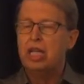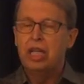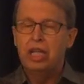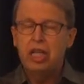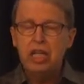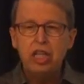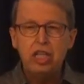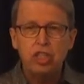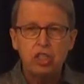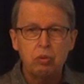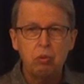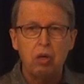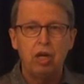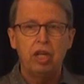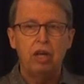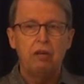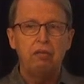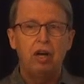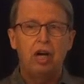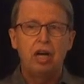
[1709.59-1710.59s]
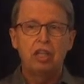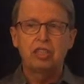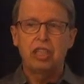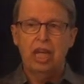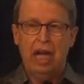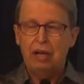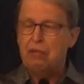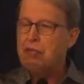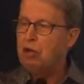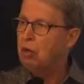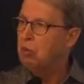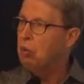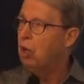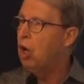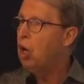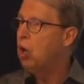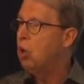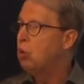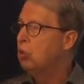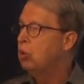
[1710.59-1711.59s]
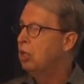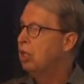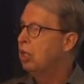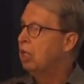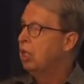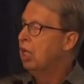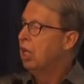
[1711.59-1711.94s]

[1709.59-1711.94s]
Each one of us have a role,